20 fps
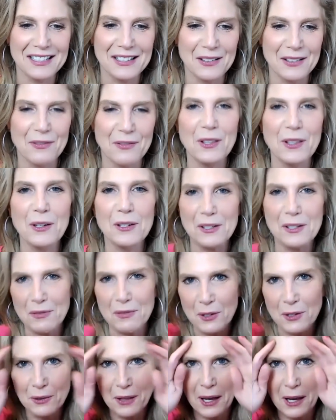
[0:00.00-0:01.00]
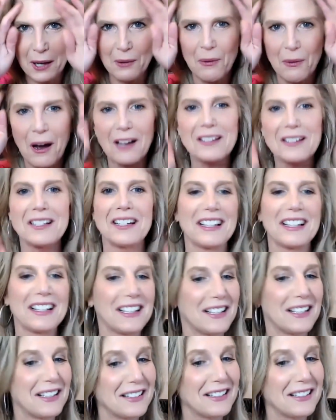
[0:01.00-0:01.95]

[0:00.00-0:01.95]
So for those of you like watching,